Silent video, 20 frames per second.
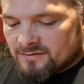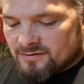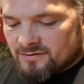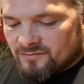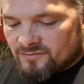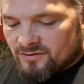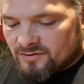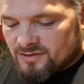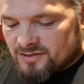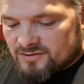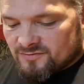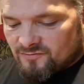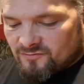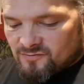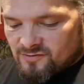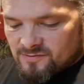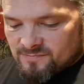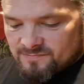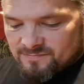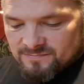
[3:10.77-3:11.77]
I've got this
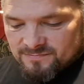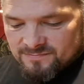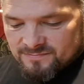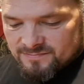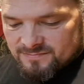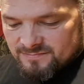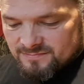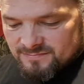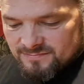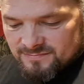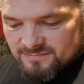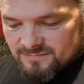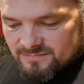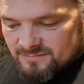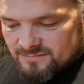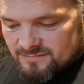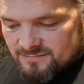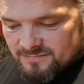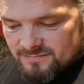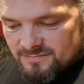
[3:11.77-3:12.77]
from,
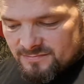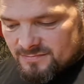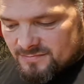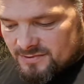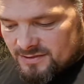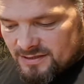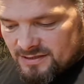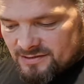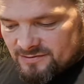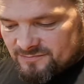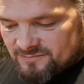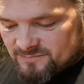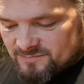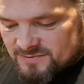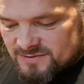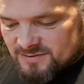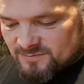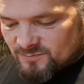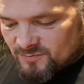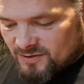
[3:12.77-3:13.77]
yeah, from
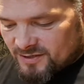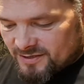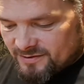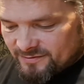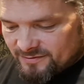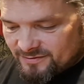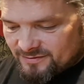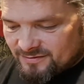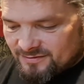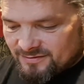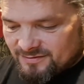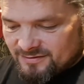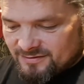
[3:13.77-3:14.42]
somewhere, and